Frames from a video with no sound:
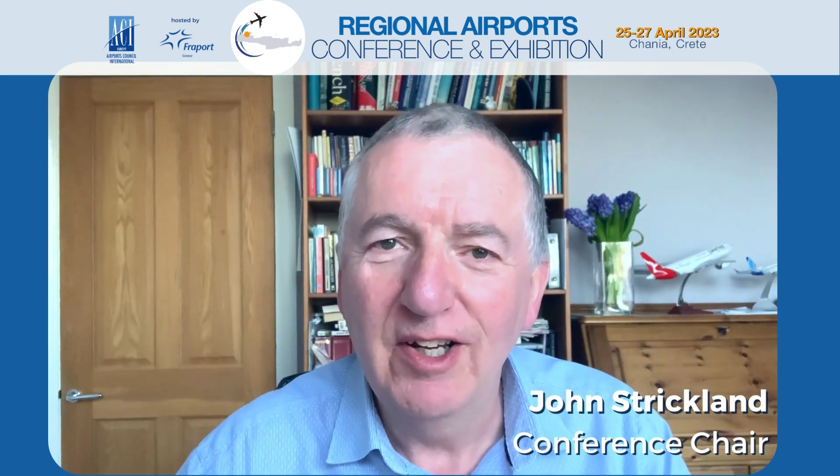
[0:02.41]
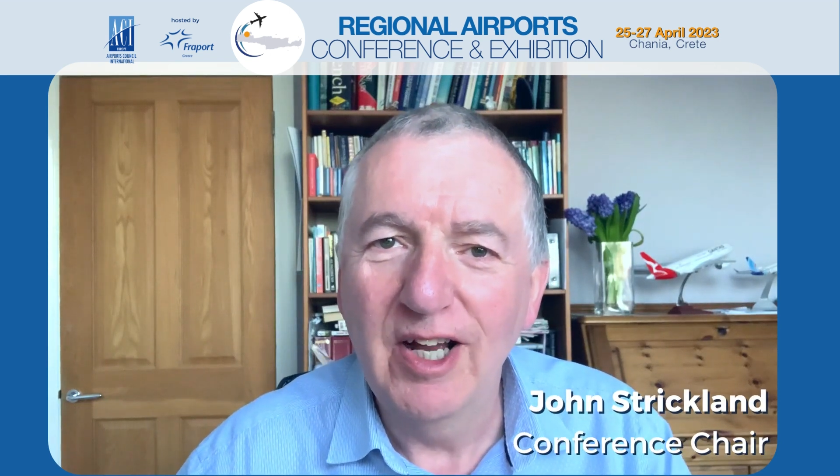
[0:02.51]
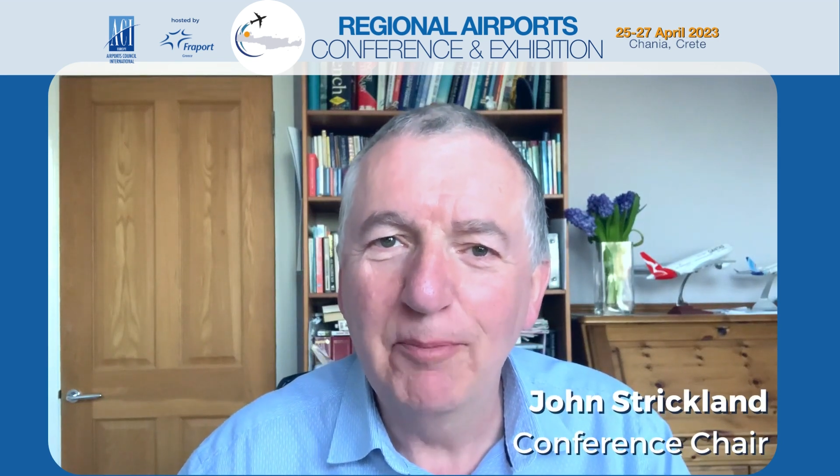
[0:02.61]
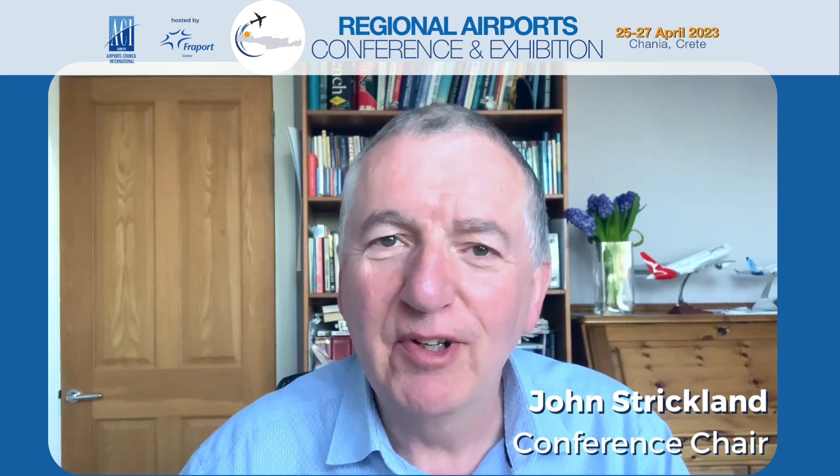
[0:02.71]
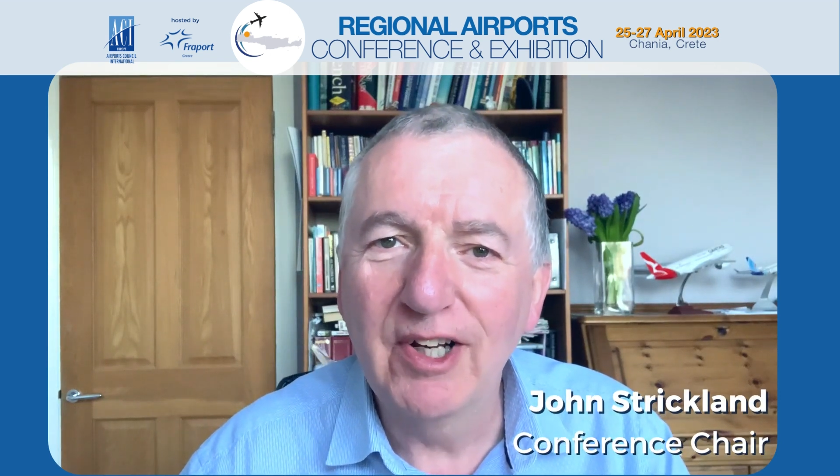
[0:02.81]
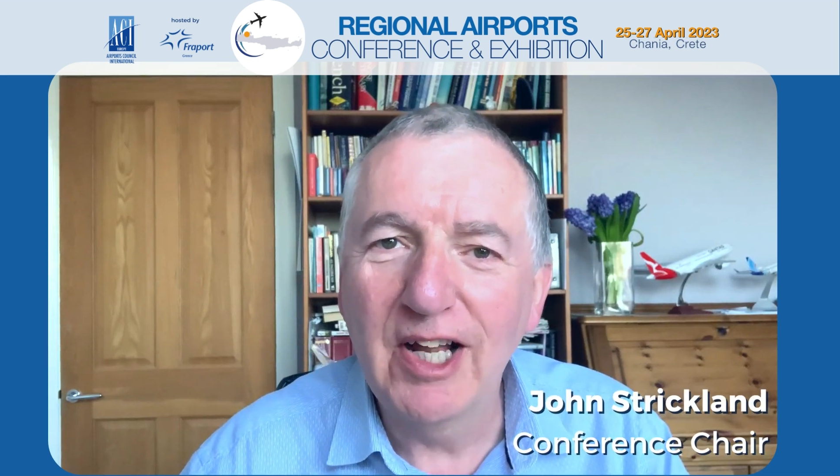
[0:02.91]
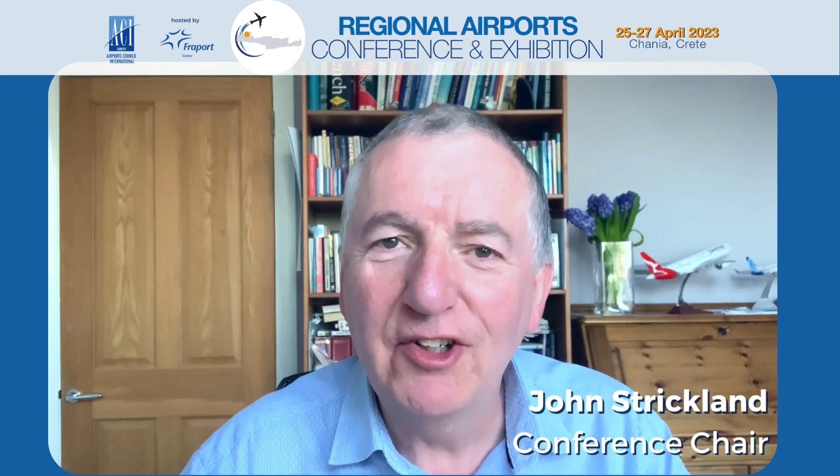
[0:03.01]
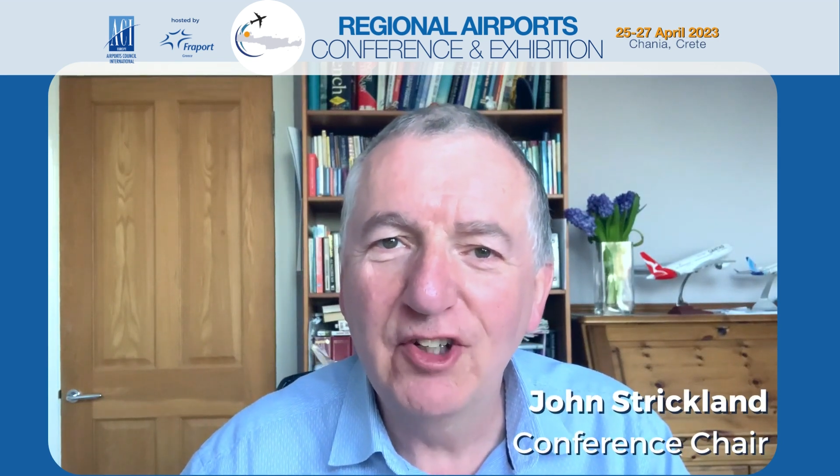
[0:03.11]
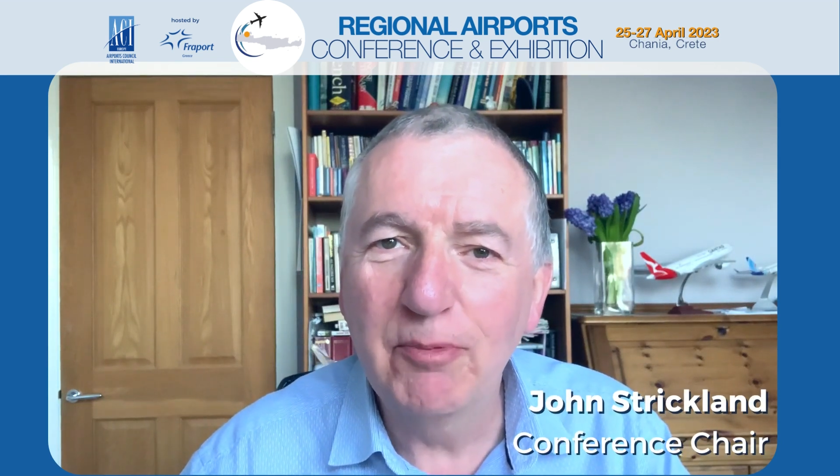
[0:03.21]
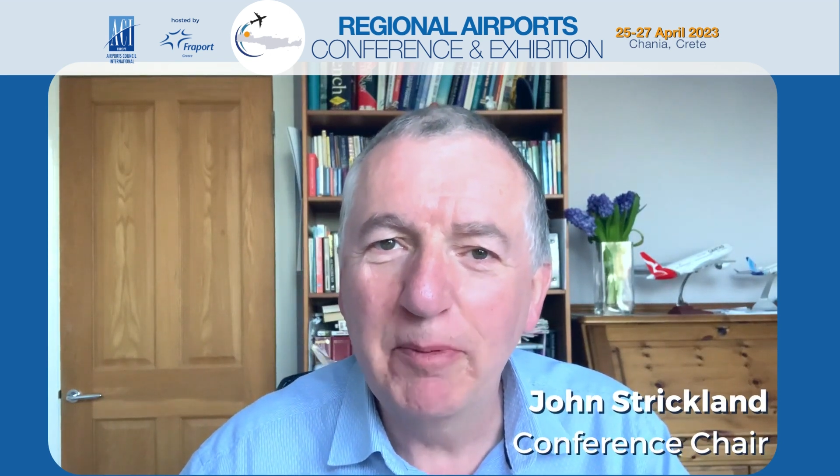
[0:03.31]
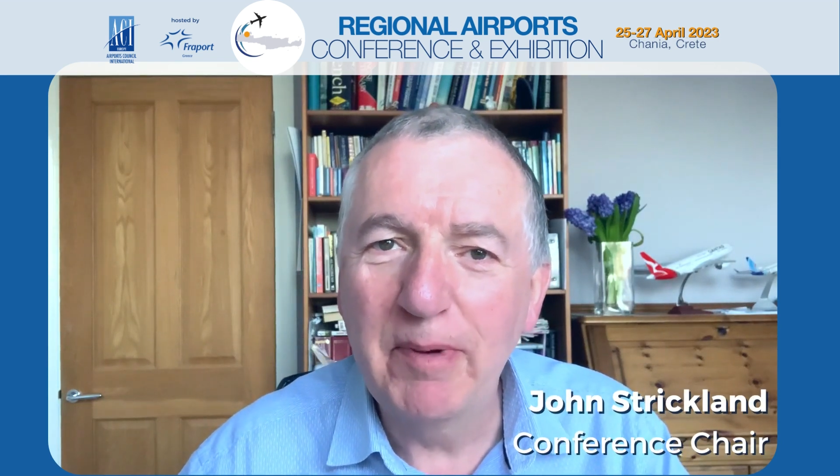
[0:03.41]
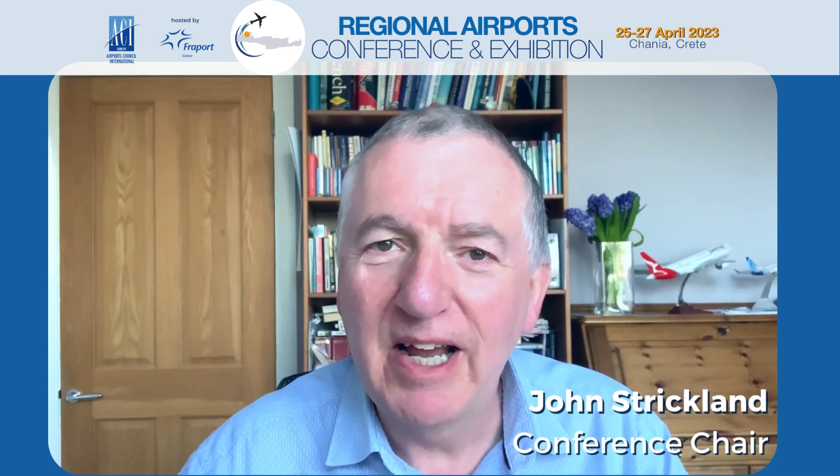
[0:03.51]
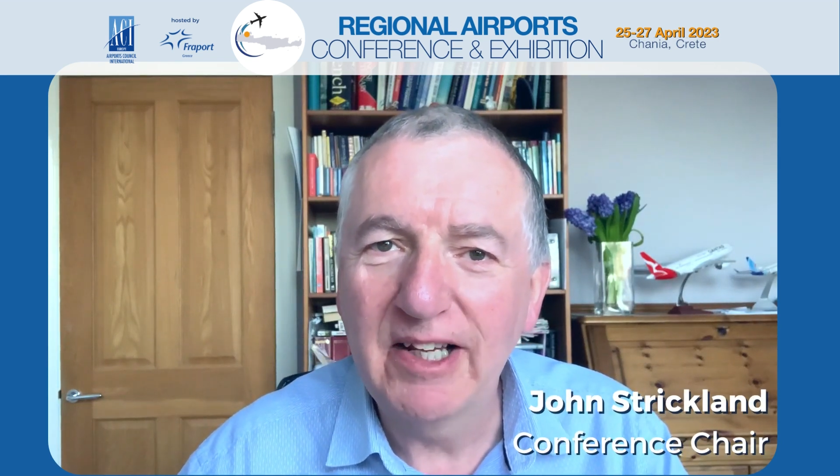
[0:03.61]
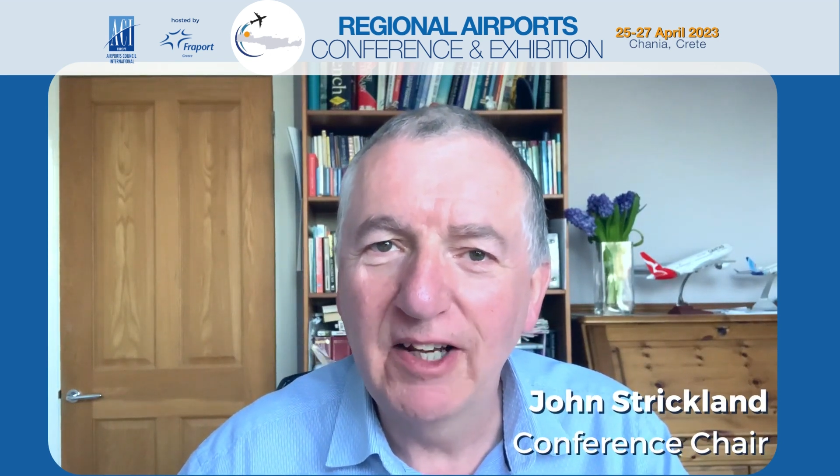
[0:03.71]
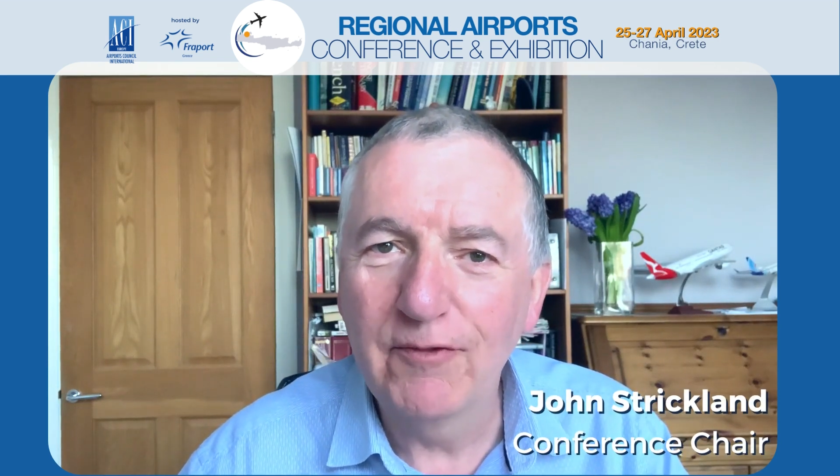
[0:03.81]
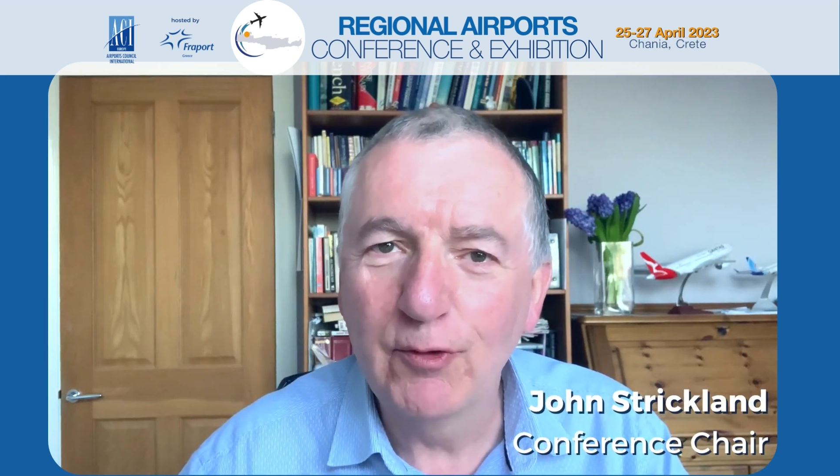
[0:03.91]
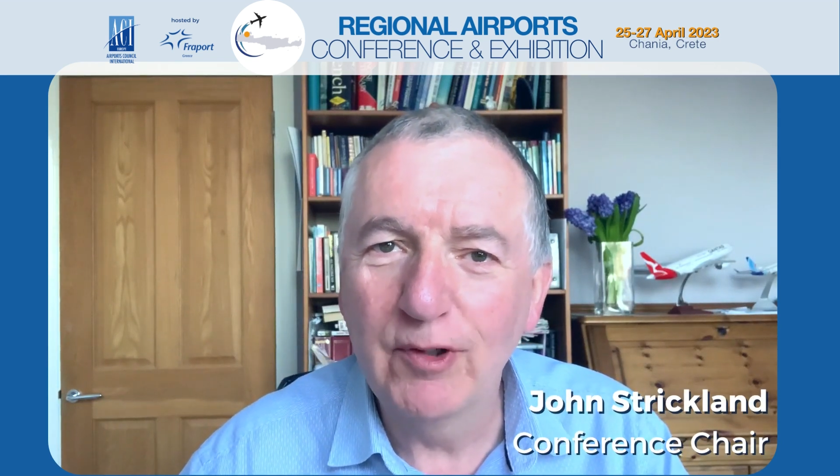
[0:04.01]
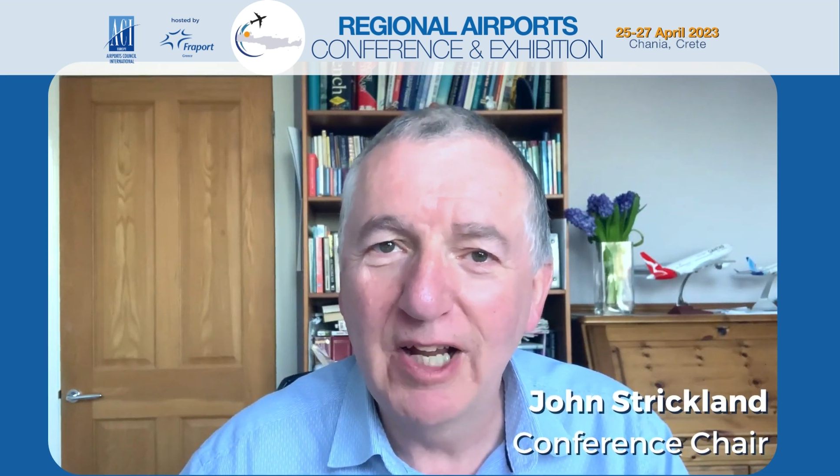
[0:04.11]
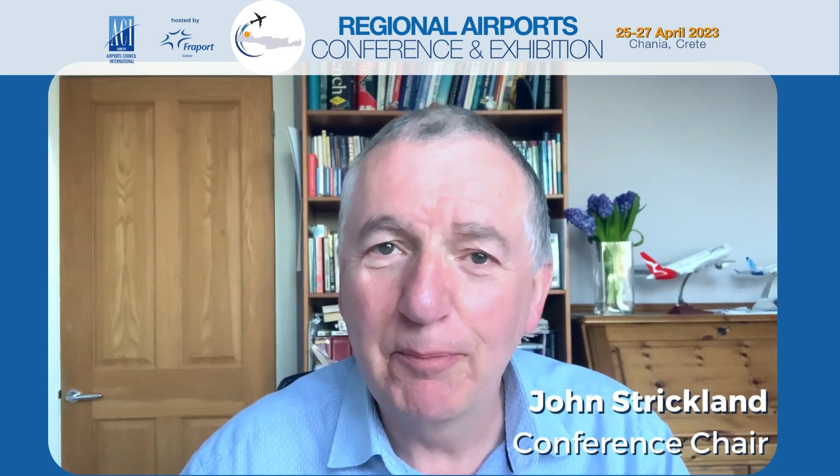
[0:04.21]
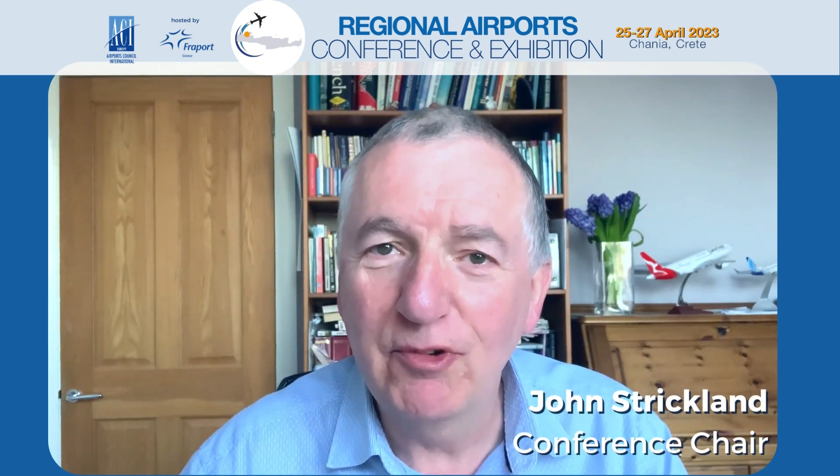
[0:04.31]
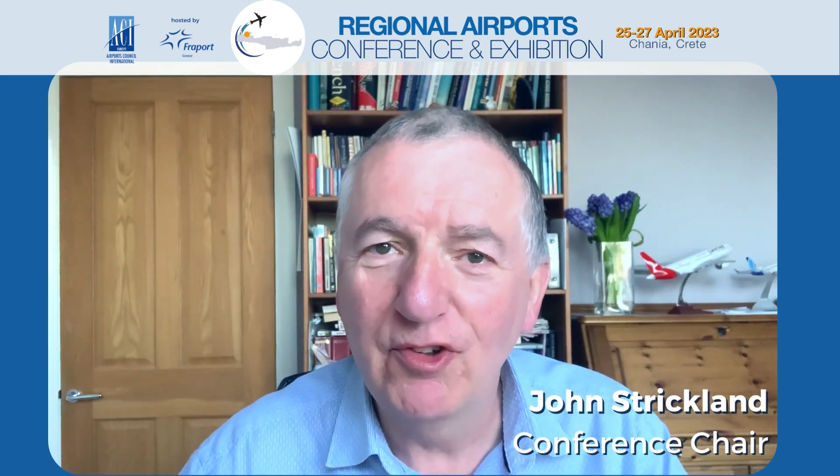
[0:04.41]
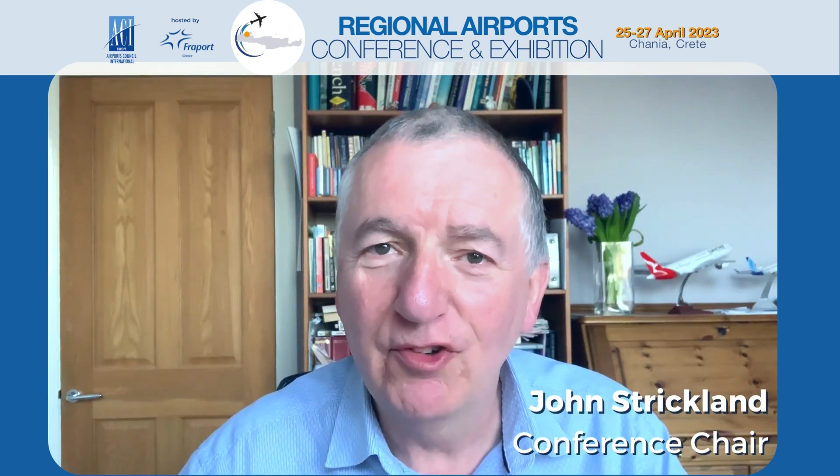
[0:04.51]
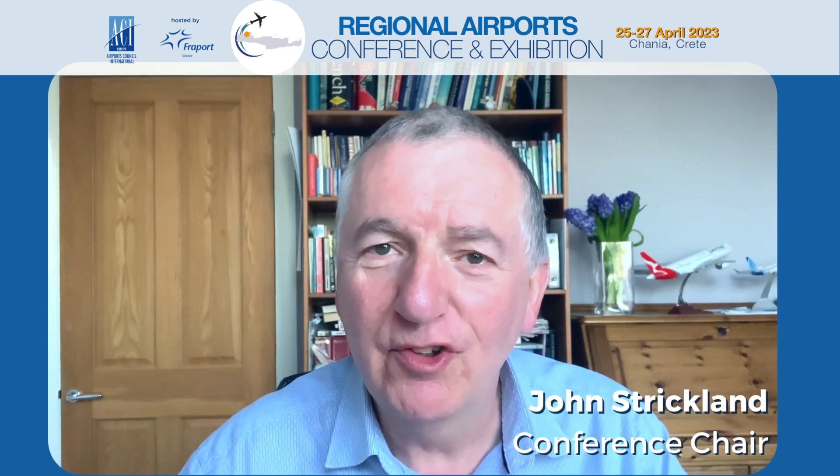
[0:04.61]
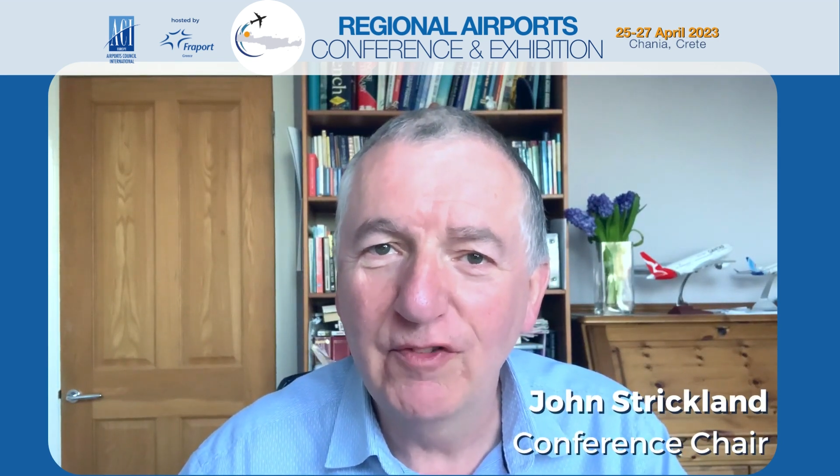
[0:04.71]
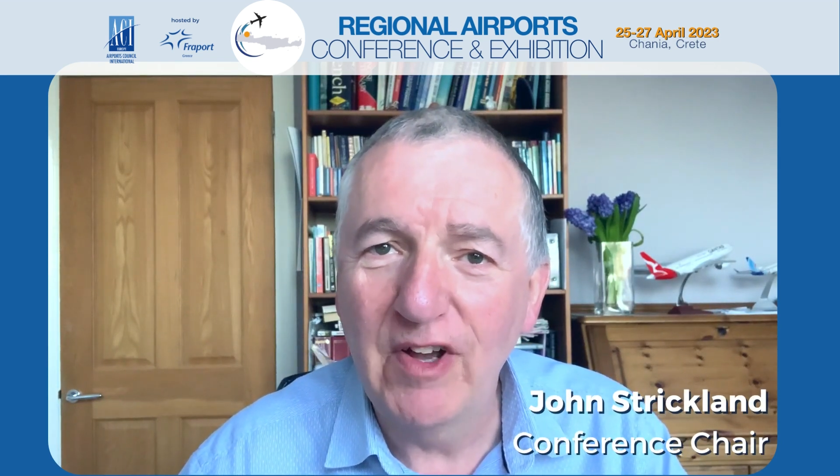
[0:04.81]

I'm delighted to be back after an absence of,